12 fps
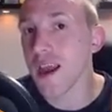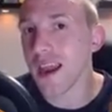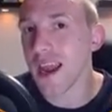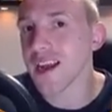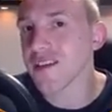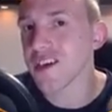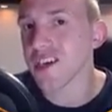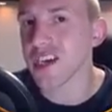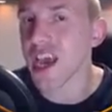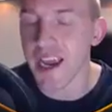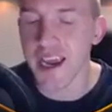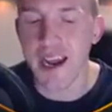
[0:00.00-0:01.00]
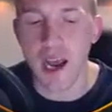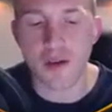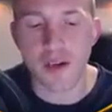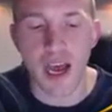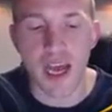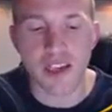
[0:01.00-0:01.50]
Let's check it
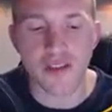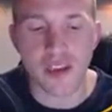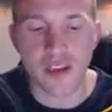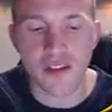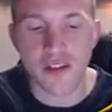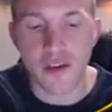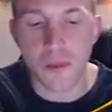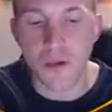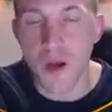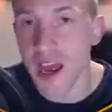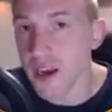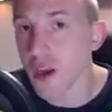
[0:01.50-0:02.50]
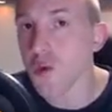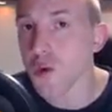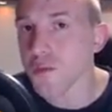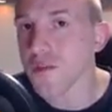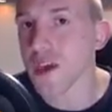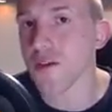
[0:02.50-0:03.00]
out, guys. So this is the brand new
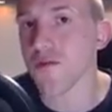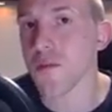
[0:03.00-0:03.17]
update.